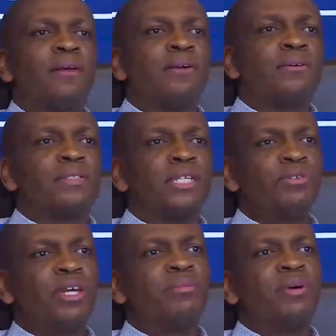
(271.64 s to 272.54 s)
Because as
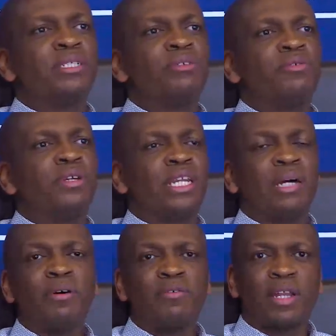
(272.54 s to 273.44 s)
you can imagine, we've got a
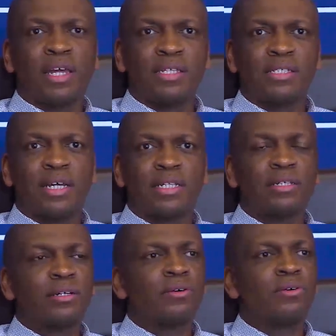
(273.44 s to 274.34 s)
number of clients that
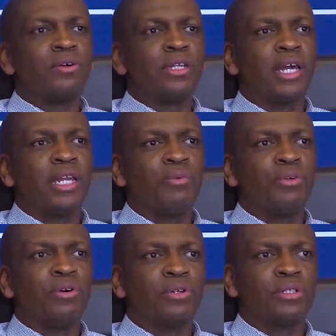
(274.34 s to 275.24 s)
ordinarily we
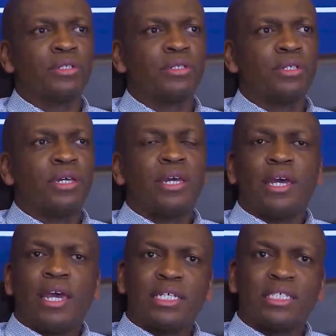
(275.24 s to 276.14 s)
don't,
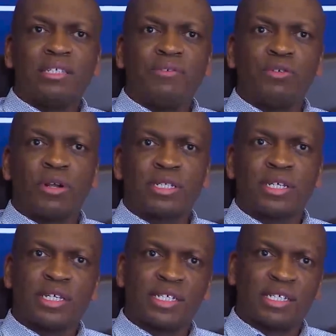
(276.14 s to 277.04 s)
as individuals,
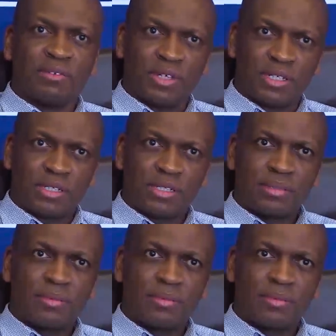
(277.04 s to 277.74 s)
service.